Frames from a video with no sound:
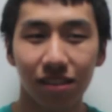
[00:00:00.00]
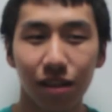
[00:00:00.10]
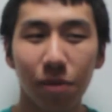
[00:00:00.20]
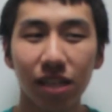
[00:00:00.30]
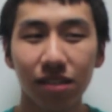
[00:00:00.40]

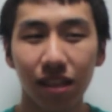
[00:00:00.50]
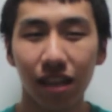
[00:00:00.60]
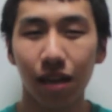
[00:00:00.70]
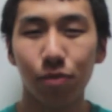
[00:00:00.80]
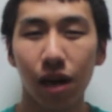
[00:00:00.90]
The best
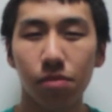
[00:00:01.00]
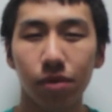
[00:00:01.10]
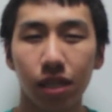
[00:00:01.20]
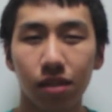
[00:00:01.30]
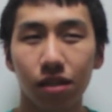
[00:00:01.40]
thing I
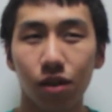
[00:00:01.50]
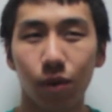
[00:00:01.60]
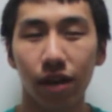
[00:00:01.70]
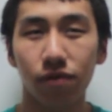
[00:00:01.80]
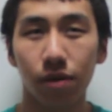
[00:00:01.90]
probably took
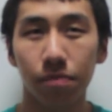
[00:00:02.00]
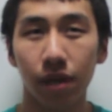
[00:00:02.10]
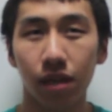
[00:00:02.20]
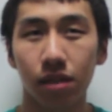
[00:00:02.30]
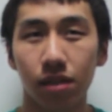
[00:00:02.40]
away from
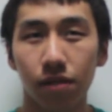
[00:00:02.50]
being in